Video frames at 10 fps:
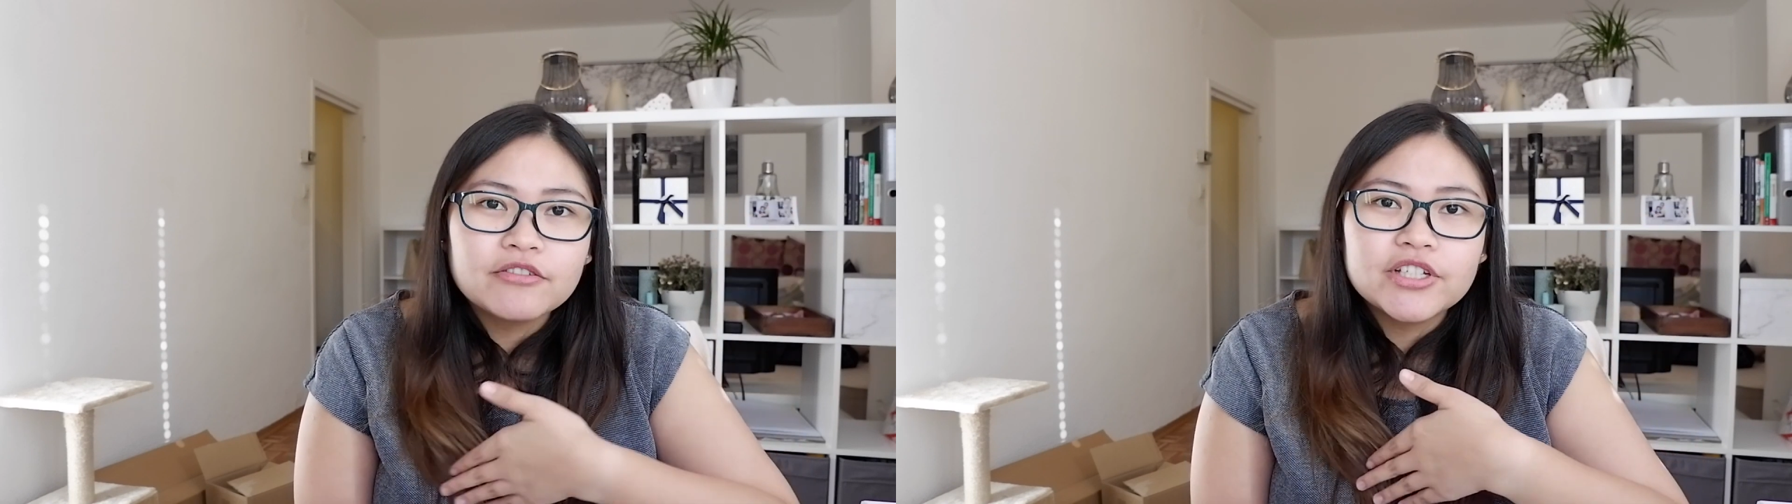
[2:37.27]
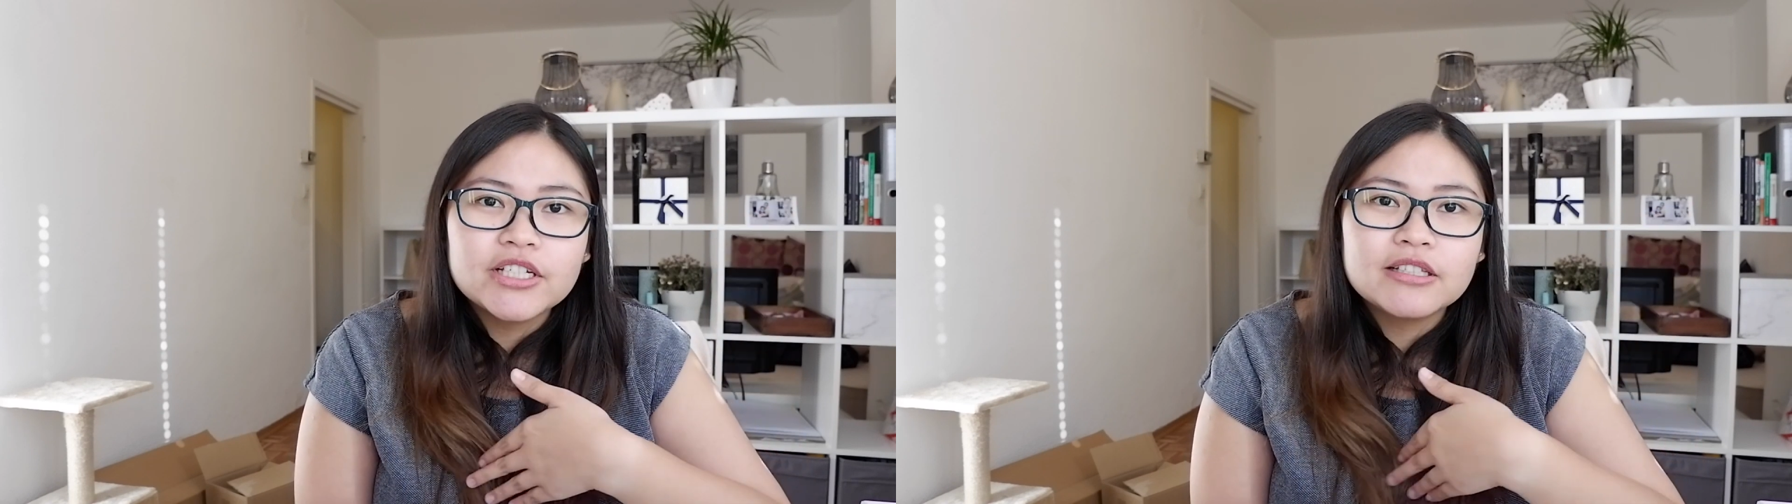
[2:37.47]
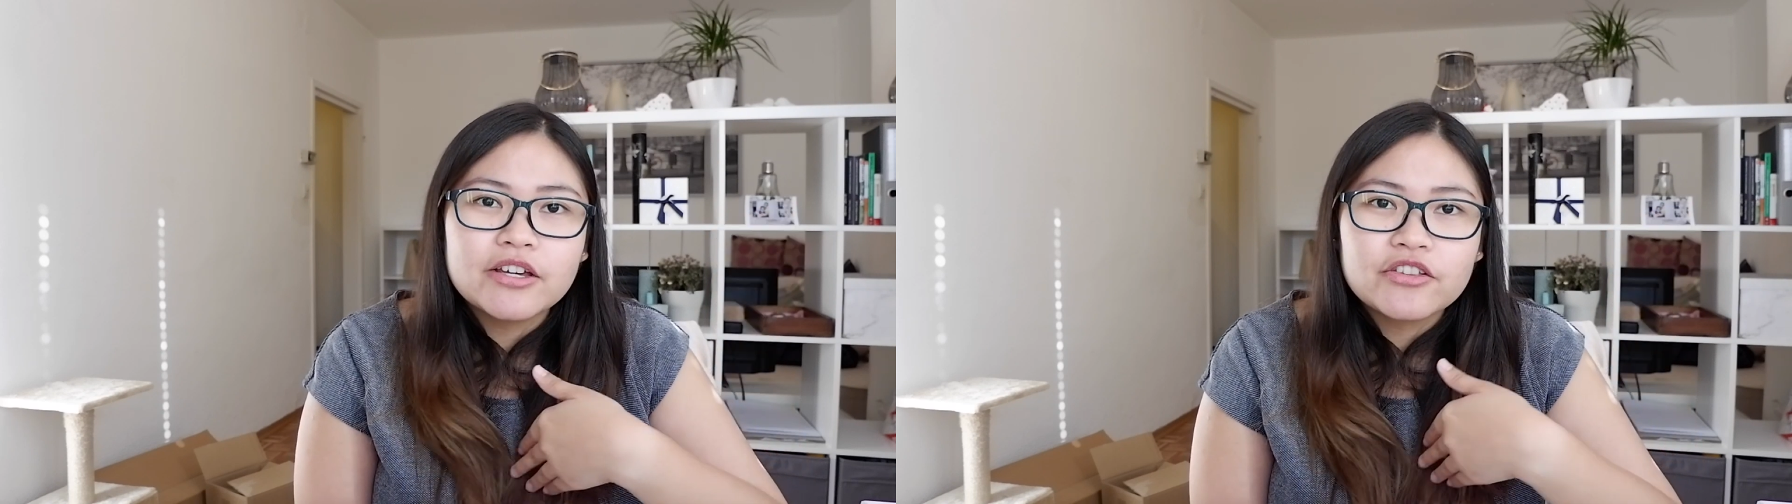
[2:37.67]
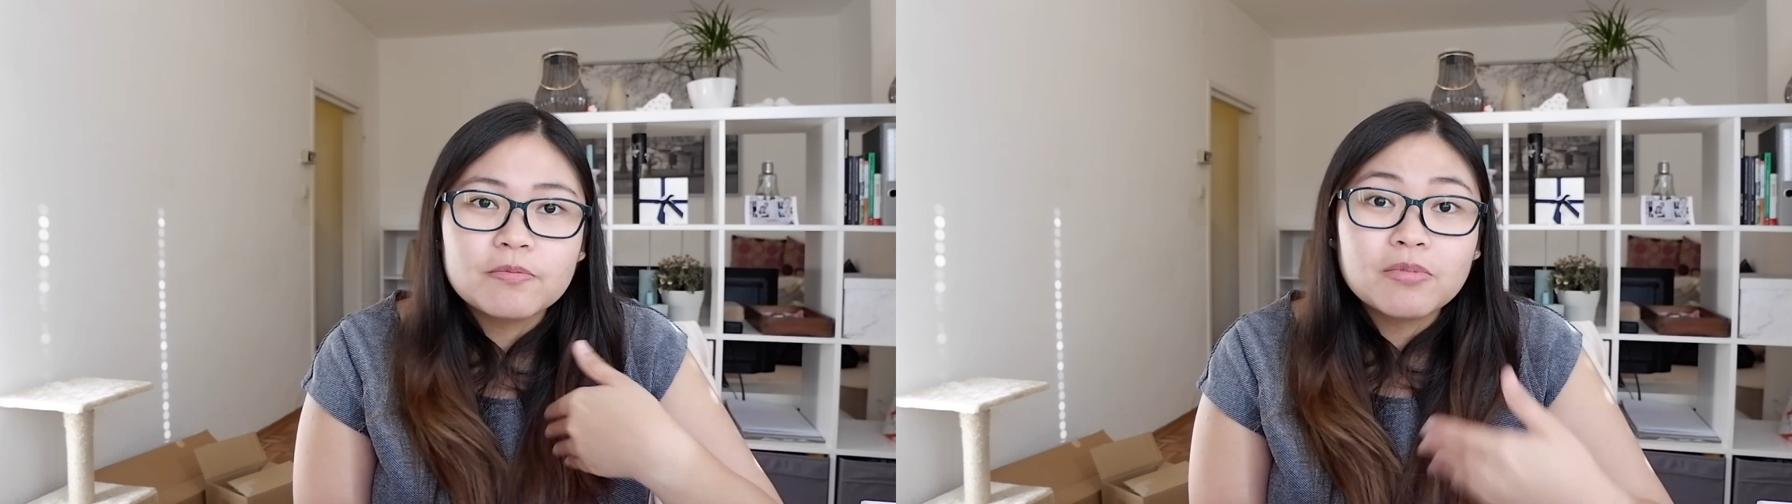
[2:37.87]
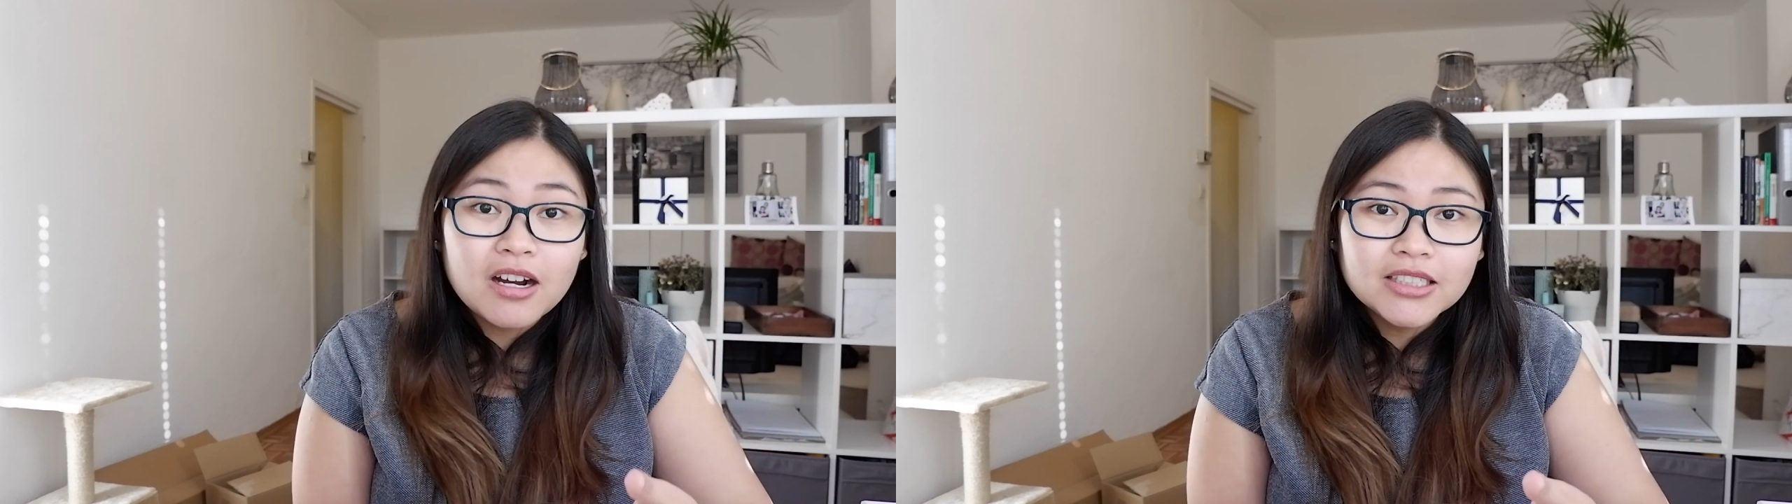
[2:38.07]
vegan leather
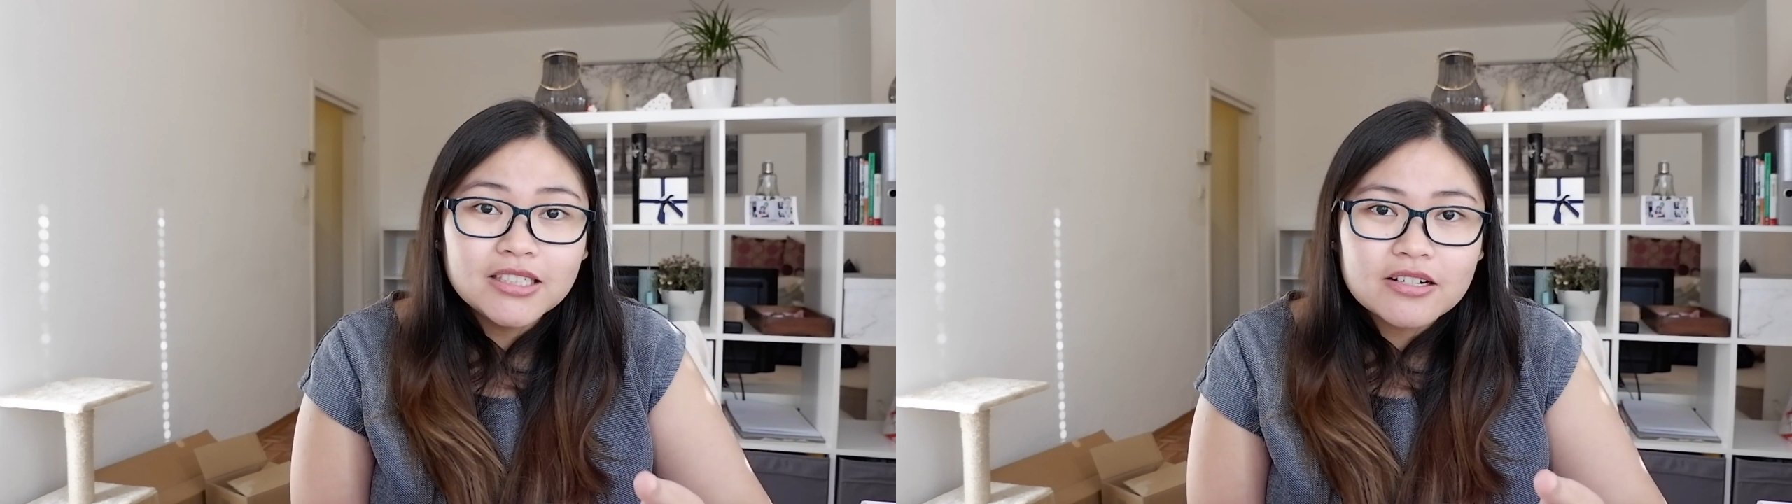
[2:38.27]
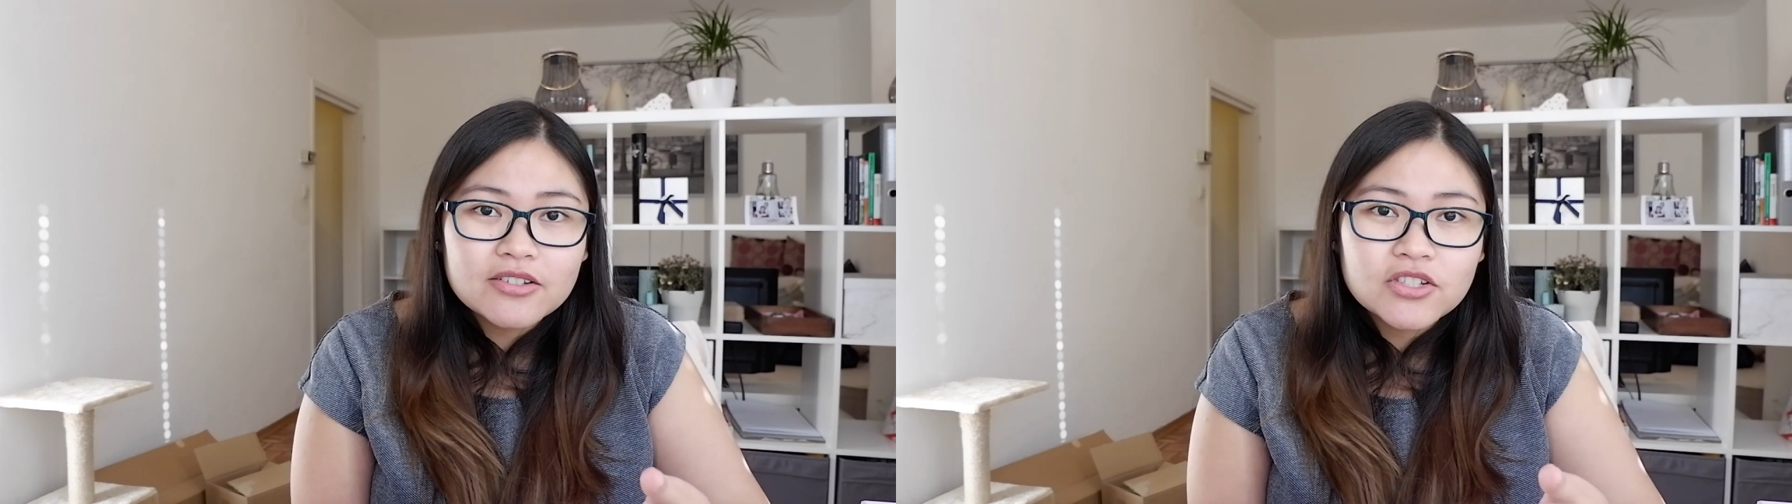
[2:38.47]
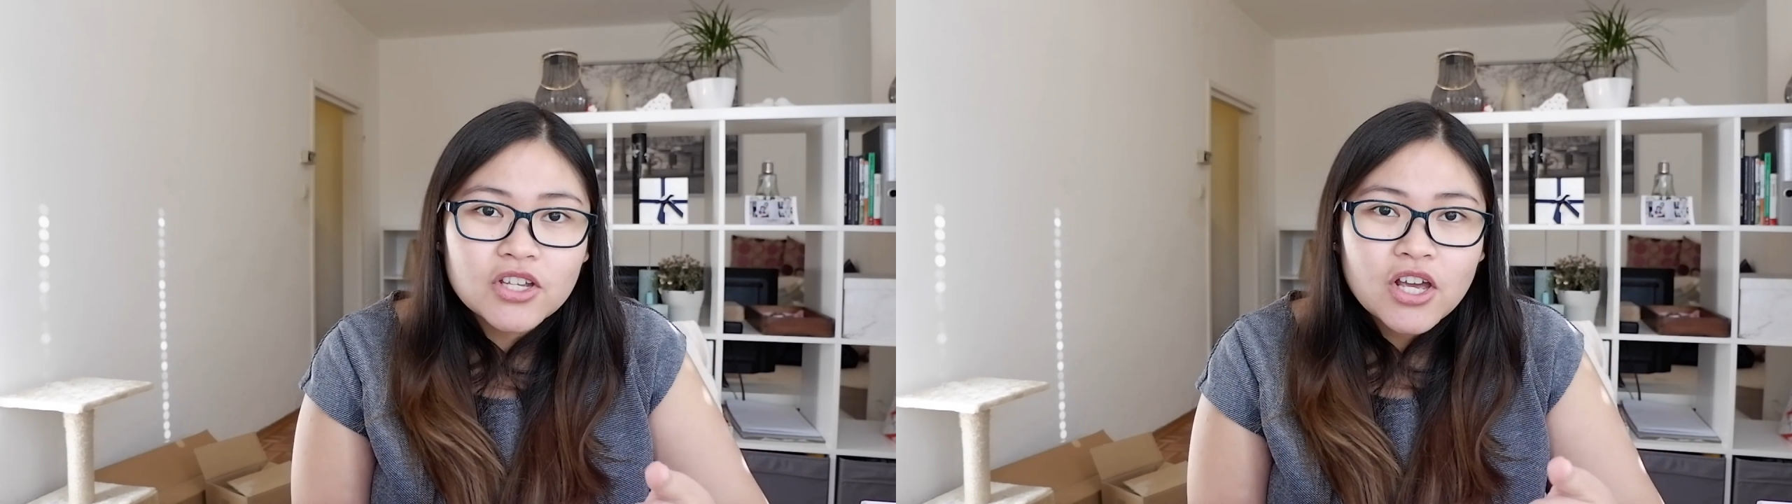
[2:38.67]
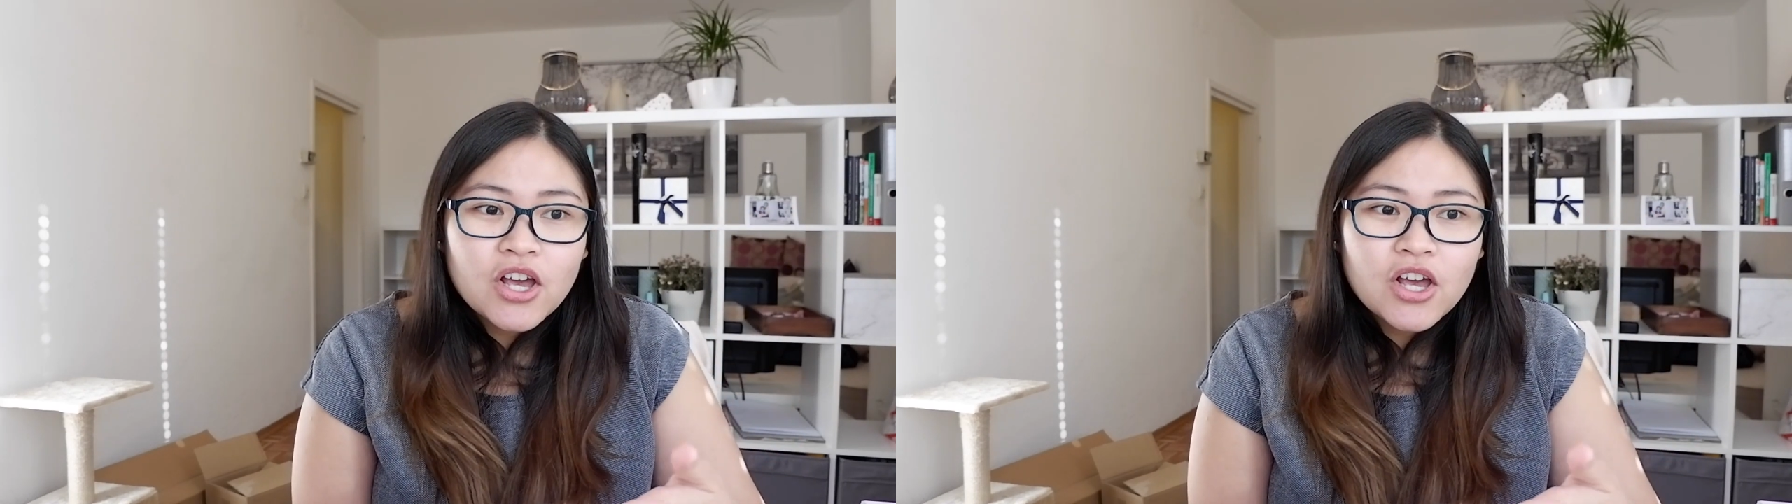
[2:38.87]
products.